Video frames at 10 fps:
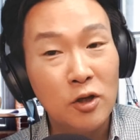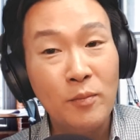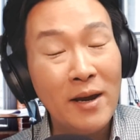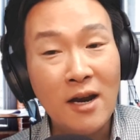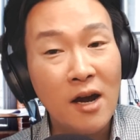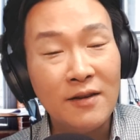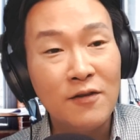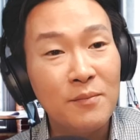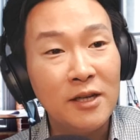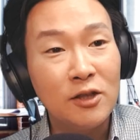You may not
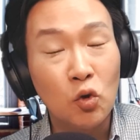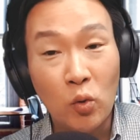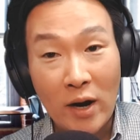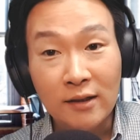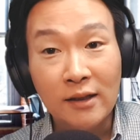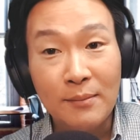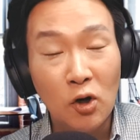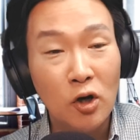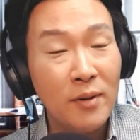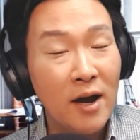even directly
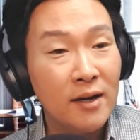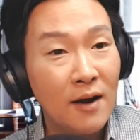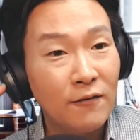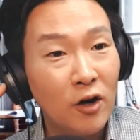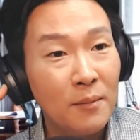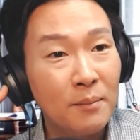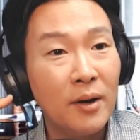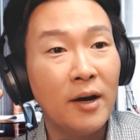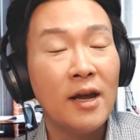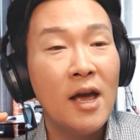burned by a cover-up,
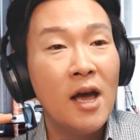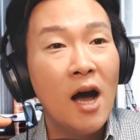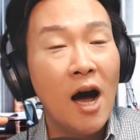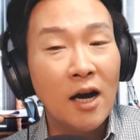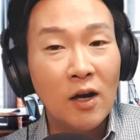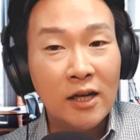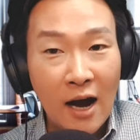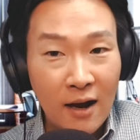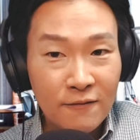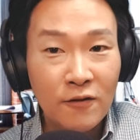but a
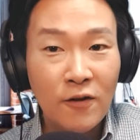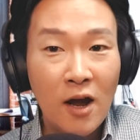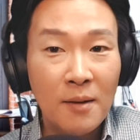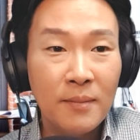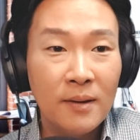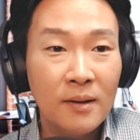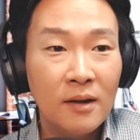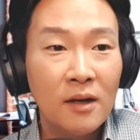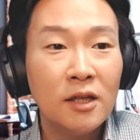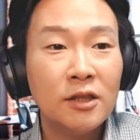cover-up
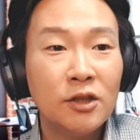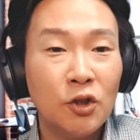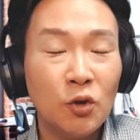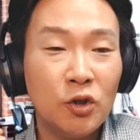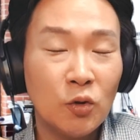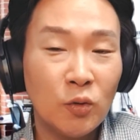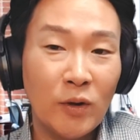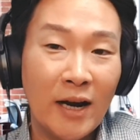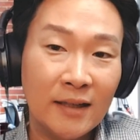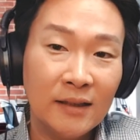to
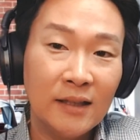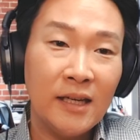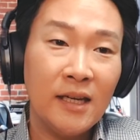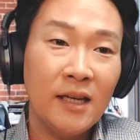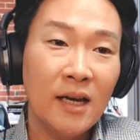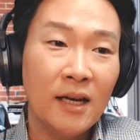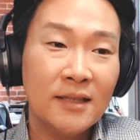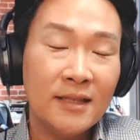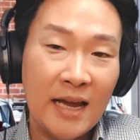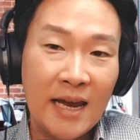directly
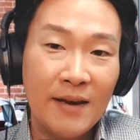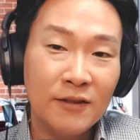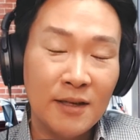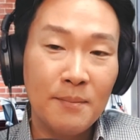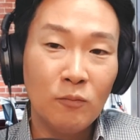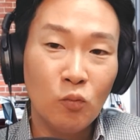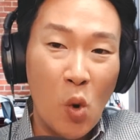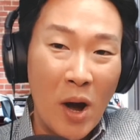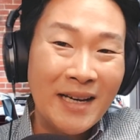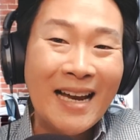save
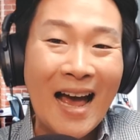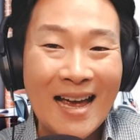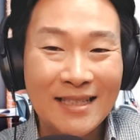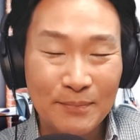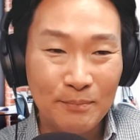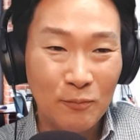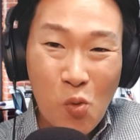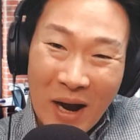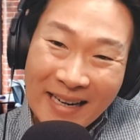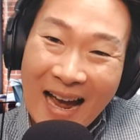one guy's
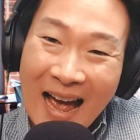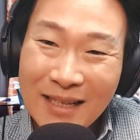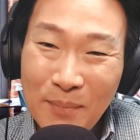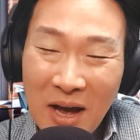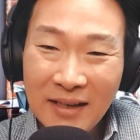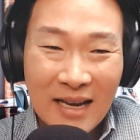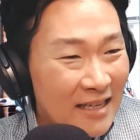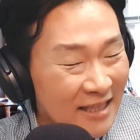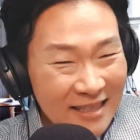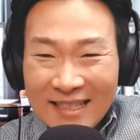butt,
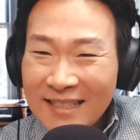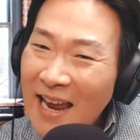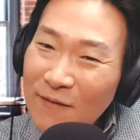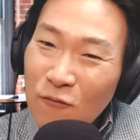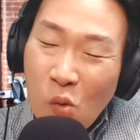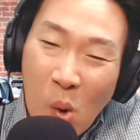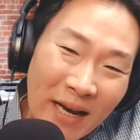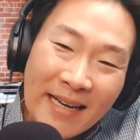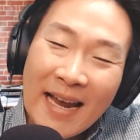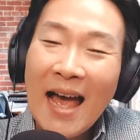just to save
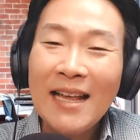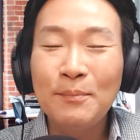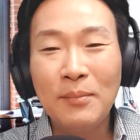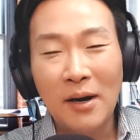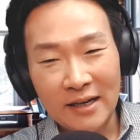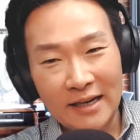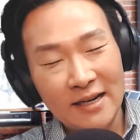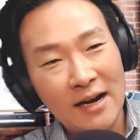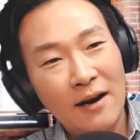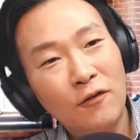one guy's butt in a
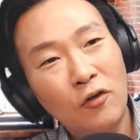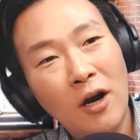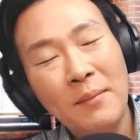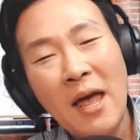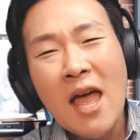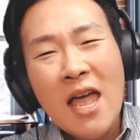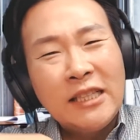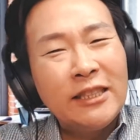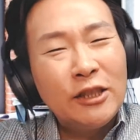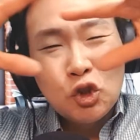cover-up,
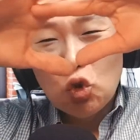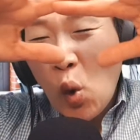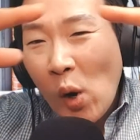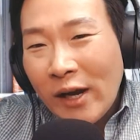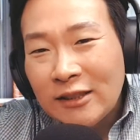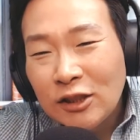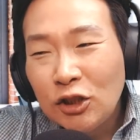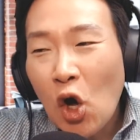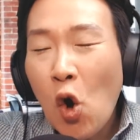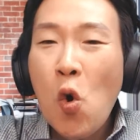destroys
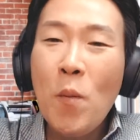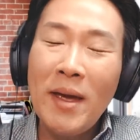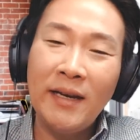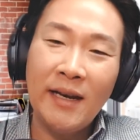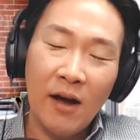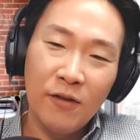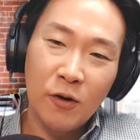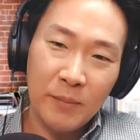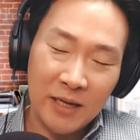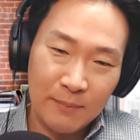so many other
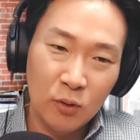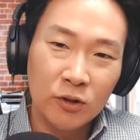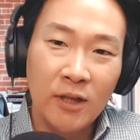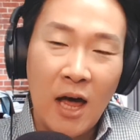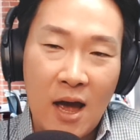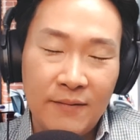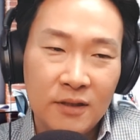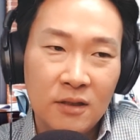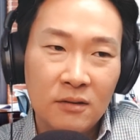people's lives.